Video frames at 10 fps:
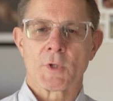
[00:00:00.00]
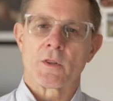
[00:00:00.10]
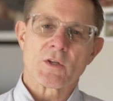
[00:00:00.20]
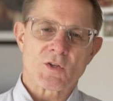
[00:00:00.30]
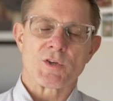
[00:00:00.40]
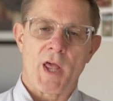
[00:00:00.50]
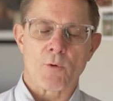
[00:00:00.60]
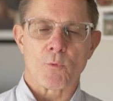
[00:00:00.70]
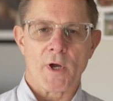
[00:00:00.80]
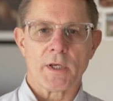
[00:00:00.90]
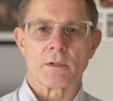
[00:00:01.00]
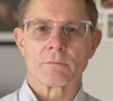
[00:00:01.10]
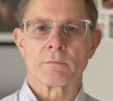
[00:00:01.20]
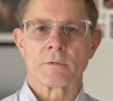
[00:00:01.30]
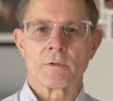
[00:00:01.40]
This is not right.
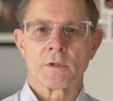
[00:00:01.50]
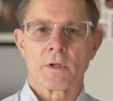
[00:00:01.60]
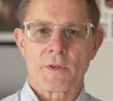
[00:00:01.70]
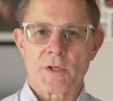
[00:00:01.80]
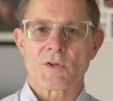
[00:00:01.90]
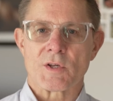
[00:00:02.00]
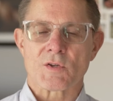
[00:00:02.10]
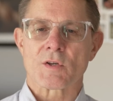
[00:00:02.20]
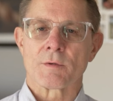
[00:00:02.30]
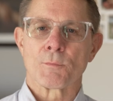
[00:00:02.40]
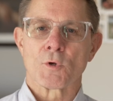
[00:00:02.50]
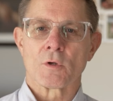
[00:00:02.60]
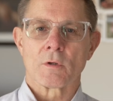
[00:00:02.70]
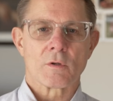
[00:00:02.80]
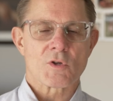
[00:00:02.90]
This is
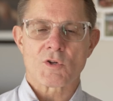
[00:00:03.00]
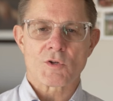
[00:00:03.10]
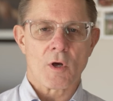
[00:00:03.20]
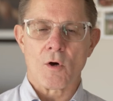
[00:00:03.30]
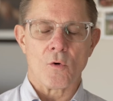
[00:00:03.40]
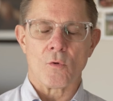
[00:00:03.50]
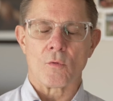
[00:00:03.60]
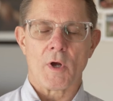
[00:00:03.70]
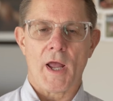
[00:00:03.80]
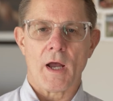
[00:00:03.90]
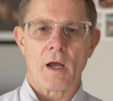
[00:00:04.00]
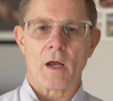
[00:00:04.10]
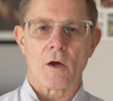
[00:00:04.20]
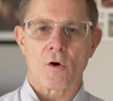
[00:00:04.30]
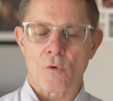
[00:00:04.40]
so
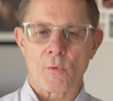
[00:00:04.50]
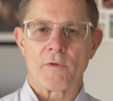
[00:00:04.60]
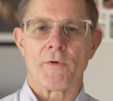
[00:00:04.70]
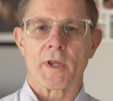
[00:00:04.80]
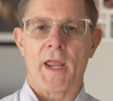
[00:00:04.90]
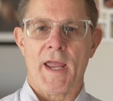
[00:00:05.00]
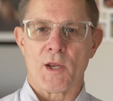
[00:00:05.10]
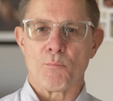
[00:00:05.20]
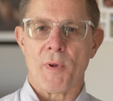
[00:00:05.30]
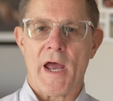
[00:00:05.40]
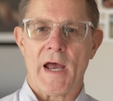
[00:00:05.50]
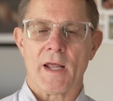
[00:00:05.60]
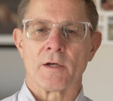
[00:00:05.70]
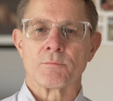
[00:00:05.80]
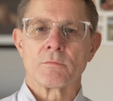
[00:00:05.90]
horrific and
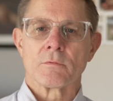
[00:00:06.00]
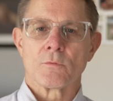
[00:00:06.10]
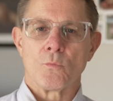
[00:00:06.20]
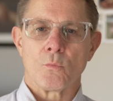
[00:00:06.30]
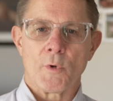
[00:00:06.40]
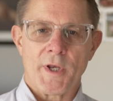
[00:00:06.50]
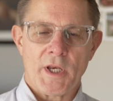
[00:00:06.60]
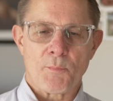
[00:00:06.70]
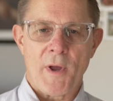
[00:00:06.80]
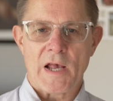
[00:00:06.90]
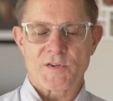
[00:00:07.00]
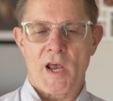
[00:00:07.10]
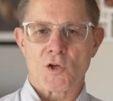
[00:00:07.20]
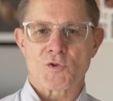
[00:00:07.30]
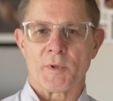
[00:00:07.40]
bad. We need to pass
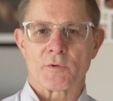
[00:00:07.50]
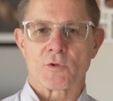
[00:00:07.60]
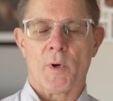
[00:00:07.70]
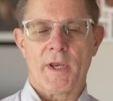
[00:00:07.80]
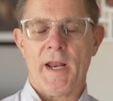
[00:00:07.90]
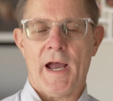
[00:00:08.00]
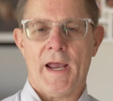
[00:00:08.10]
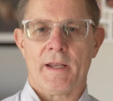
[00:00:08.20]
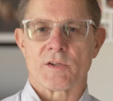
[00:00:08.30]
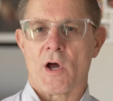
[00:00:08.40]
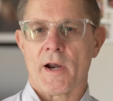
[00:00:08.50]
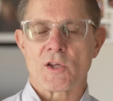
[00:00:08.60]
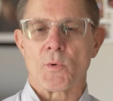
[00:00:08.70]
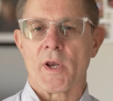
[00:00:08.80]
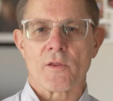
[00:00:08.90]
House Bill 29. It's on
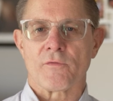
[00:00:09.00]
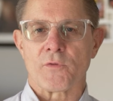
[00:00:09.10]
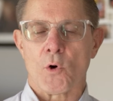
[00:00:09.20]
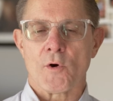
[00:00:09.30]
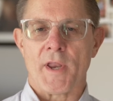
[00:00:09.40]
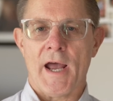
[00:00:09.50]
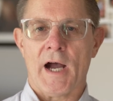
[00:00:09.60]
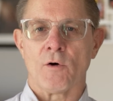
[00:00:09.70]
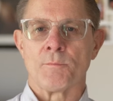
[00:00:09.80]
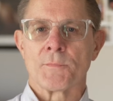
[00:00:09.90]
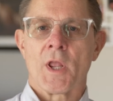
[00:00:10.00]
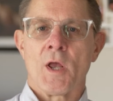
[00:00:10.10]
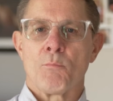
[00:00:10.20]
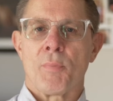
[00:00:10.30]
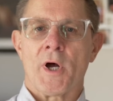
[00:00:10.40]
its way to the floor now.
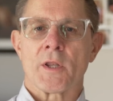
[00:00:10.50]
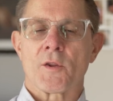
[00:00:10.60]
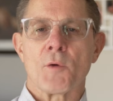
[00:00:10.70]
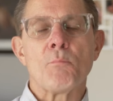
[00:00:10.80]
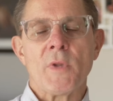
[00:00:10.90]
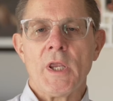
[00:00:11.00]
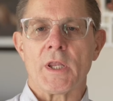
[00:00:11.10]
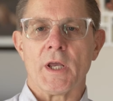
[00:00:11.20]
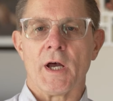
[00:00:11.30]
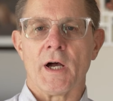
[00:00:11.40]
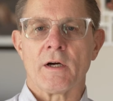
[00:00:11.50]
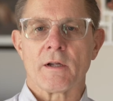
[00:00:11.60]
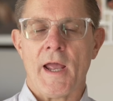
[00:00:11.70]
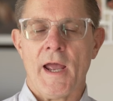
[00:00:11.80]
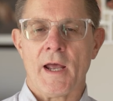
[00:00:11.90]
But the media
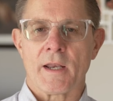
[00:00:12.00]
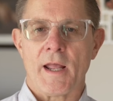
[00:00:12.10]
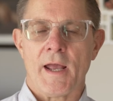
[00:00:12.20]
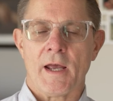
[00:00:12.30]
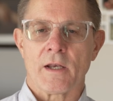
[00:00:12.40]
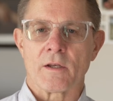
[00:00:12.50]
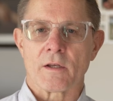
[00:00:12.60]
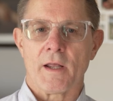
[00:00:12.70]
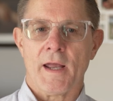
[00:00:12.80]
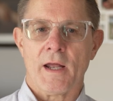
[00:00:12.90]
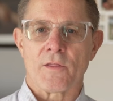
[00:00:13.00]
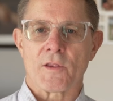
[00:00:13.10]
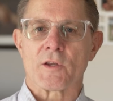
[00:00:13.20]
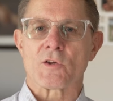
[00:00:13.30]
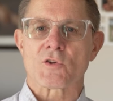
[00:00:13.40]
and
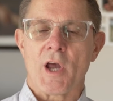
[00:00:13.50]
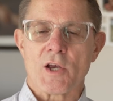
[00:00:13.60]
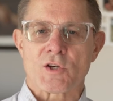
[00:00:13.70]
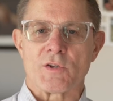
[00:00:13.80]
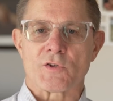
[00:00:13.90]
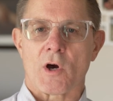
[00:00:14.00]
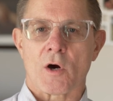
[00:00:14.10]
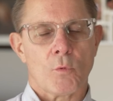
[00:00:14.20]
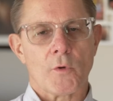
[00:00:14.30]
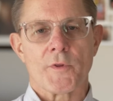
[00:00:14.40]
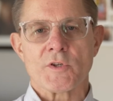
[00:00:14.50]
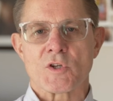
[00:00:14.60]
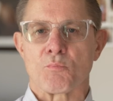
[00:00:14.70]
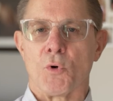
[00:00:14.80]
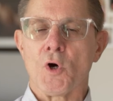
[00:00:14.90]
the discussions are, well, this
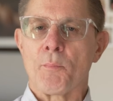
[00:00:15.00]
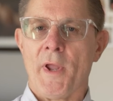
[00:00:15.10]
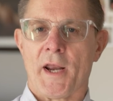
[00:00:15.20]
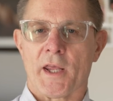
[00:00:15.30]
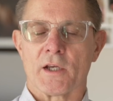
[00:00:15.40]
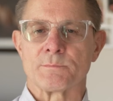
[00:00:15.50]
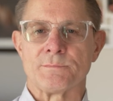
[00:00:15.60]
is book banning.